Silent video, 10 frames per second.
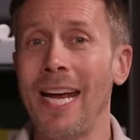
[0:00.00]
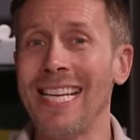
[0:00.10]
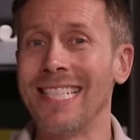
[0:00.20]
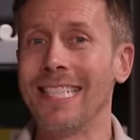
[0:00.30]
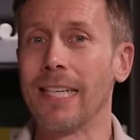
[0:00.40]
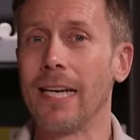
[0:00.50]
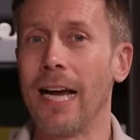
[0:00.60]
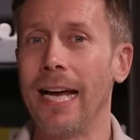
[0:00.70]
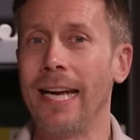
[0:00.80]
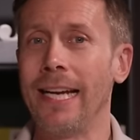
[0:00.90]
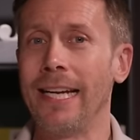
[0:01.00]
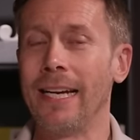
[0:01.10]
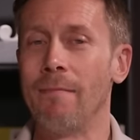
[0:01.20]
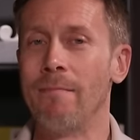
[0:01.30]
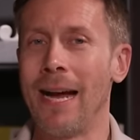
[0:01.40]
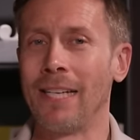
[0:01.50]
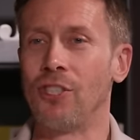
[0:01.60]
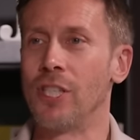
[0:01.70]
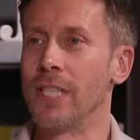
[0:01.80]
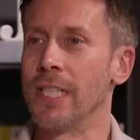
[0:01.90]
isn't a
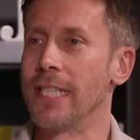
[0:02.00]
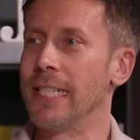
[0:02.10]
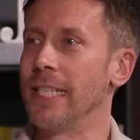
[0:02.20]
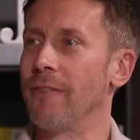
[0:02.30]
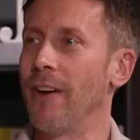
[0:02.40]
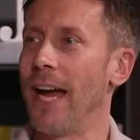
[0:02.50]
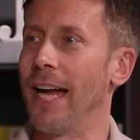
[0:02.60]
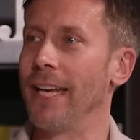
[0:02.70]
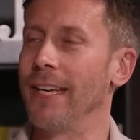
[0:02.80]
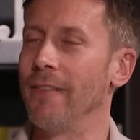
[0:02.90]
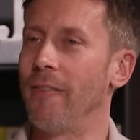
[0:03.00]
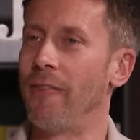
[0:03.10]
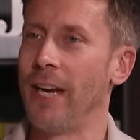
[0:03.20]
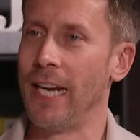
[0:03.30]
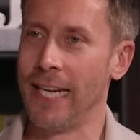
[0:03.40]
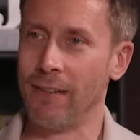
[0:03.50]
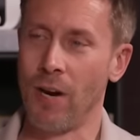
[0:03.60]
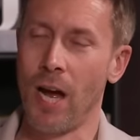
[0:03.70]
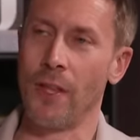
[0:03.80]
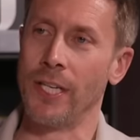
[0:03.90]
Manchester City fan feeling
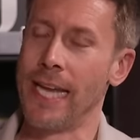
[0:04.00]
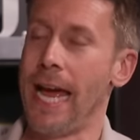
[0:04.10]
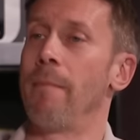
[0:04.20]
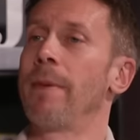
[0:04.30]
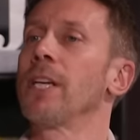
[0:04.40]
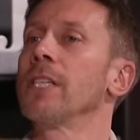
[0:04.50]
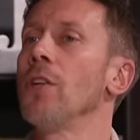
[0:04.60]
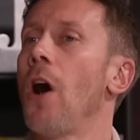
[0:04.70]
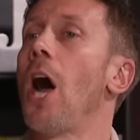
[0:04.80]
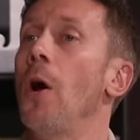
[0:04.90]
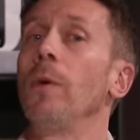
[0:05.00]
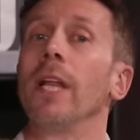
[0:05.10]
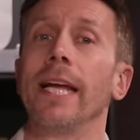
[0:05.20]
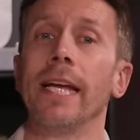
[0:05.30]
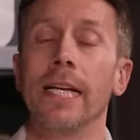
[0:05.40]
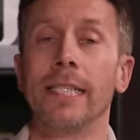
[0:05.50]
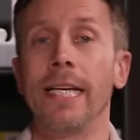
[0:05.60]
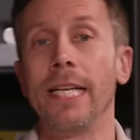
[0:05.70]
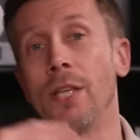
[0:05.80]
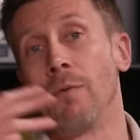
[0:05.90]
rather down? Because not only
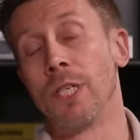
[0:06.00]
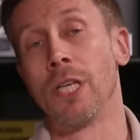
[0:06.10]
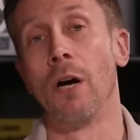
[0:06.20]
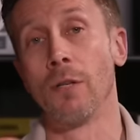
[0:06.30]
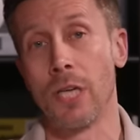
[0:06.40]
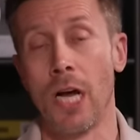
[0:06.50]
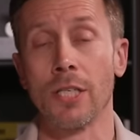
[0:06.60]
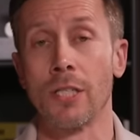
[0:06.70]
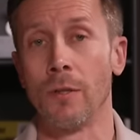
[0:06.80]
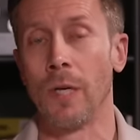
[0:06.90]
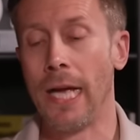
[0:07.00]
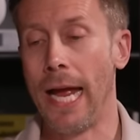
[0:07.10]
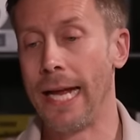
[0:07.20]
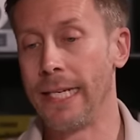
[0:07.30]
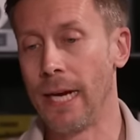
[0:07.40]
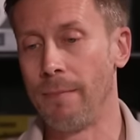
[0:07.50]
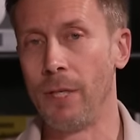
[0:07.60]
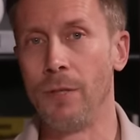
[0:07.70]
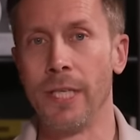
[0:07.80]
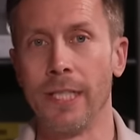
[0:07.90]
did the results, Arsenal end up
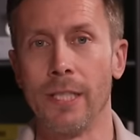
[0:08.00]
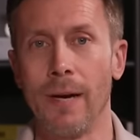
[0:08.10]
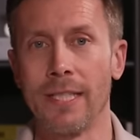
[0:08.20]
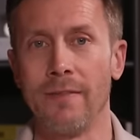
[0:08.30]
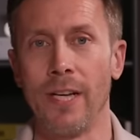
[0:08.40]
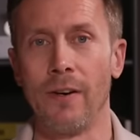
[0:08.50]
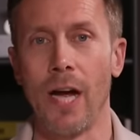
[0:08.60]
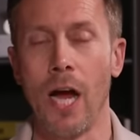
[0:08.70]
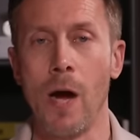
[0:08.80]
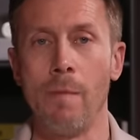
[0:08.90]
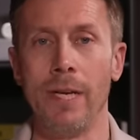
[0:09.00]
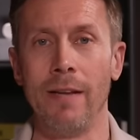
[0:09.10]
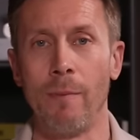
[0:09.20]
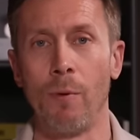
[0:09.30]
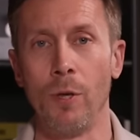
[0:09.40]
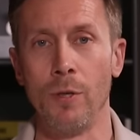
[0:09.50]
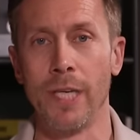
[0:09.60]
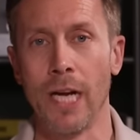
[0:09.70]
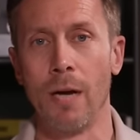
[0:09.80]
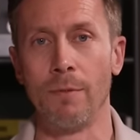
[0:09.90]
losing to Aston Villa at home and Liverpool
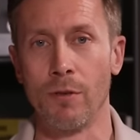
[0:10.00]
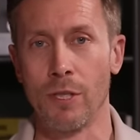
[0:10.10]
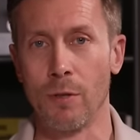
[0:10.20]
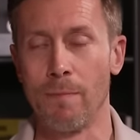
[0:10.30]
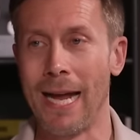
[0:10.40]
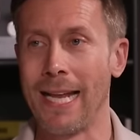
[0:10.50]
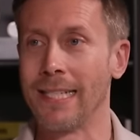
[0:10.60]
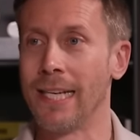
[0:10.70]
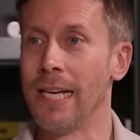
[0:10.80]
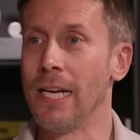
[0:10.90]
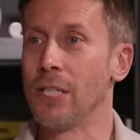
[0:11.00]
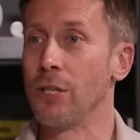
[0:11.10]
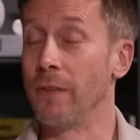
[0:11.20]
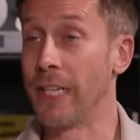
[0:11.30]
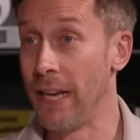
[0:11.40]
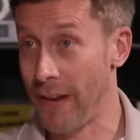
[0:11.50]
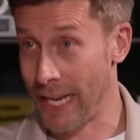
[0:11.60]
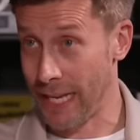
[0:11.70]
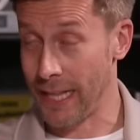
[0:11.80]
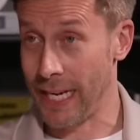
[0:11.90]
losing at home to Crystal Palace, sort of give
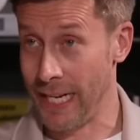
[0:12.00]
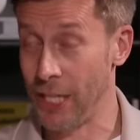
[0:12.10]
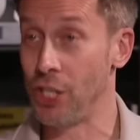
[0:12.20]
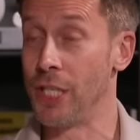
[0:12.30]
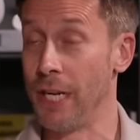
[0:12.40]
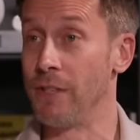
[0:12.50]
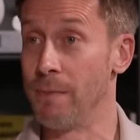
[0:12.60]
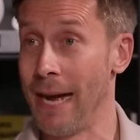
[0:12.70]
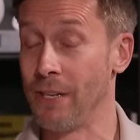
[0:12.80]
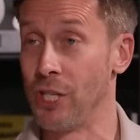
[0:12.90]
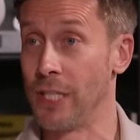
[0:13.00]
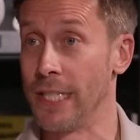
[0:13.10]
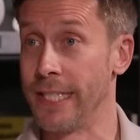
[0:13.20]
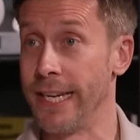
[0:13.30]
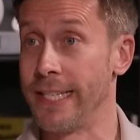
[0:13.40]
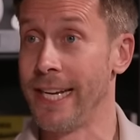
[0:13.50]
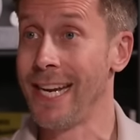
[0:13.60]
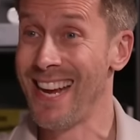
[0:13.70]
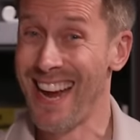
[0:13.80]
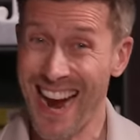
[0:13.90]
it the initiative to Manchester
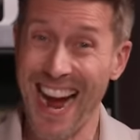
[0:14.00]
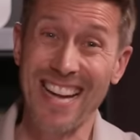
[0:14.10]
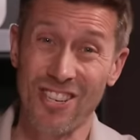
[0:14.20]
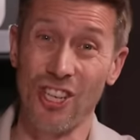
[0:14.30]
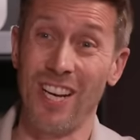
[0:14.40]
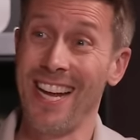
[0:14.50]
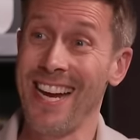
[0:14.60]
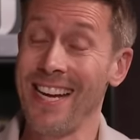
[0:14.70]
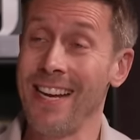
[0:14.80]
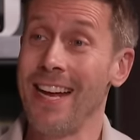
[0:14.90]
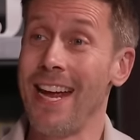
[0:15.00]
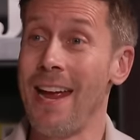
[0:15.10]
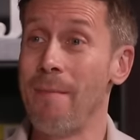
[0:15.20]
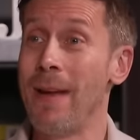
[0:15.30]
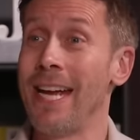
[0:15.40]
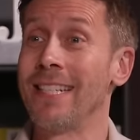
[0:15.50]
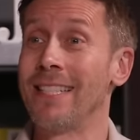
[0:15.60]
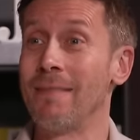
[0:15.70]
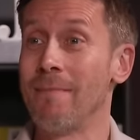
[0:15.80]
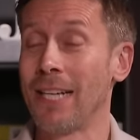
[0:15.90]
City. Actually, it means
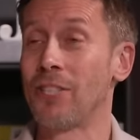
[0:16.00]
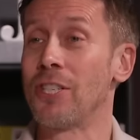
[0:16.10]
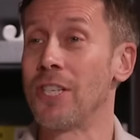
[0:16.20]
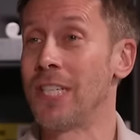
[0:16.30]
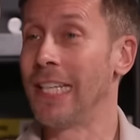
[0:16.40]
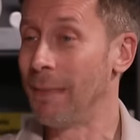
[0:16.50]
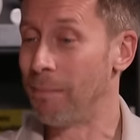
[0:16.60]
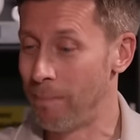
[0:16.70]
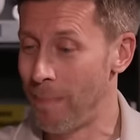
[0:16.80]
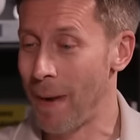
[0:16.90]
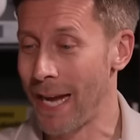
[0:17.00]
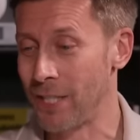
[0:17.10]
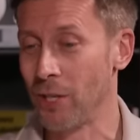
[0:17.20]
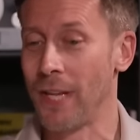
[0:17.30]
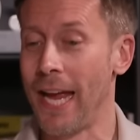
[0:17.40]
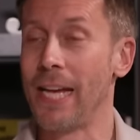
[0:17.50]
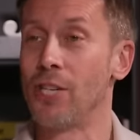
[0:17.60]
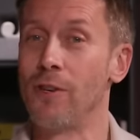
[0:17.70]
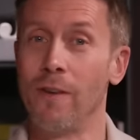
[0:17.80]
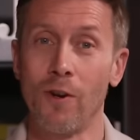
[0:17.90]
that Manchester City, based on their
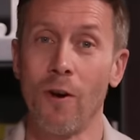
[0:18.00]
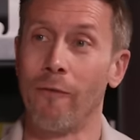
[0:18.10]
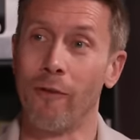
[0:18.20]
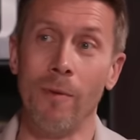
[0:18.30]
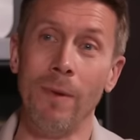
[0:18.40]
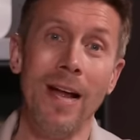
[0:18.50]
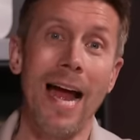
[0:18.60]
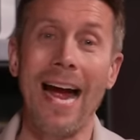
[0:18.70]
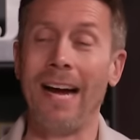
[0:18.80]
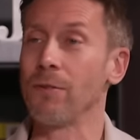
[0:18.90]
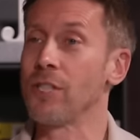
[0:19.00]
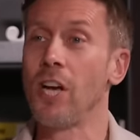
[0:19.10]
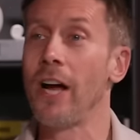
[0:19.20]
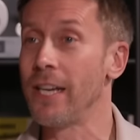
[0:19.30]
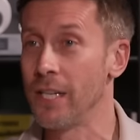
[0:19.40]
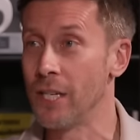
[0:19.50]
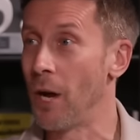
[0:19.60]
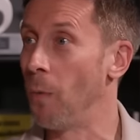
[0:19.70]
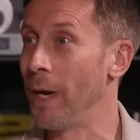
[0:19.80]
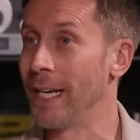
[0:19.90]
history, have gone from outsiders
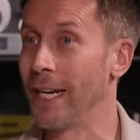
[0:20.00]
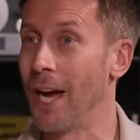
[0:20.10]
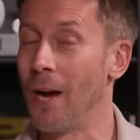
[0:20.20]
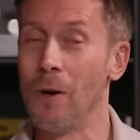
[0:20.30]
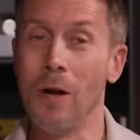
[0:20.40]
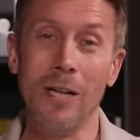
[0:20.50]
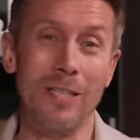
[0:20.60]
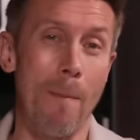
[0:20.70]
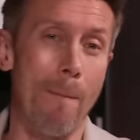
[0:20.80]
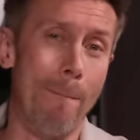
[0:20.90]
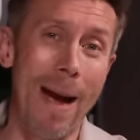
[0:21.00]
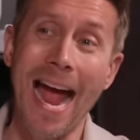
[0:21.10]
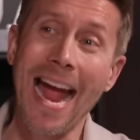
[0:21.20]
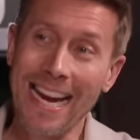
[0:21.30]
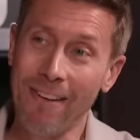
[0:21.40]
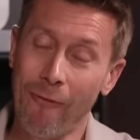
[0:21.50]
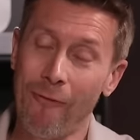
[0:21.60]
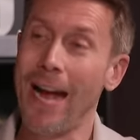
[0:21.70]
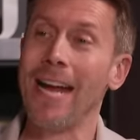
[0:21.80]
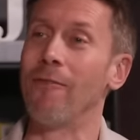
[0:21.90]
a week ago to bang
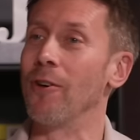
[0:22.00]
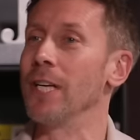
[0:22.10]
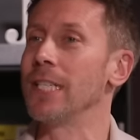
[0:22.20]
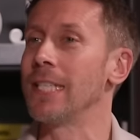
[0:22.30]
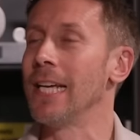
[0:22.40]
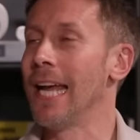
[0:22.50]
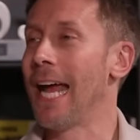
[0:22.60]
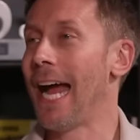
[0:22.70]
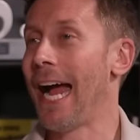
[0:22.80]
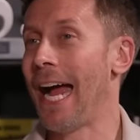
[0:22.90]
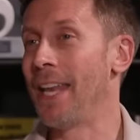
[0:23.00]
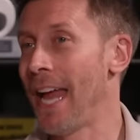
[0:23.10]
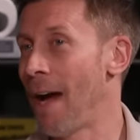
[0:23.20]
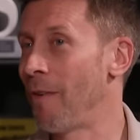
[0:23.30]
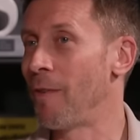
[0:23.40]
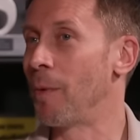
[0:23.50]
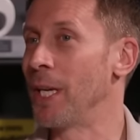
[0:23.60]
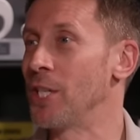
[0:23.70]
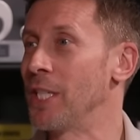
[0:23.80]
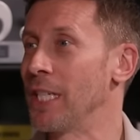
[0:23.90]
favourites. And now
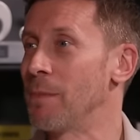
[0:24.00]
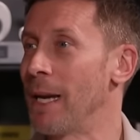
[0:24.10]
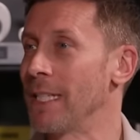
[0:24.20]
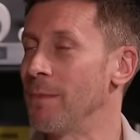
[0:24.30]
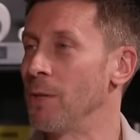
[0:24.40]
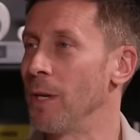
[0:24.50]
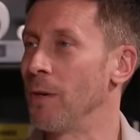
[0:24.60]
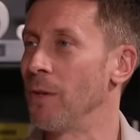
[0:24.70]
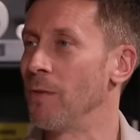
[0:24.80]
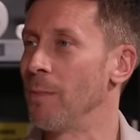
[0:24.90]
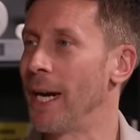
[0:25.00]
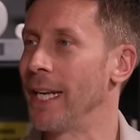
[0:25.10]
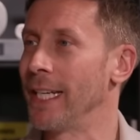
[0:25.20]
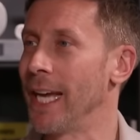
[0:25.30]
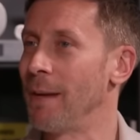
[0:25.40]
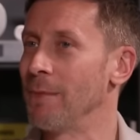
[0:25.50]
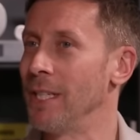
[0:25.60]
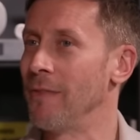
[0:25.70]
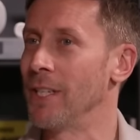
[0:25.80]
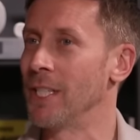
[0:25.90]
everybody just expects them to win all the remaining games
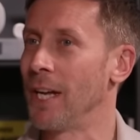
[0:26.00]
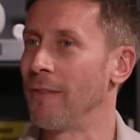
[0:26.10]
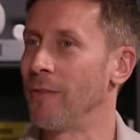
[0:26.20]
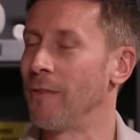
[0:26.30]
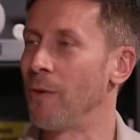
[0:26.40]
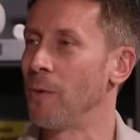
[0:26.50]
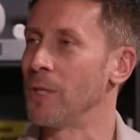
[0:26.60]
and lift the title for a fourth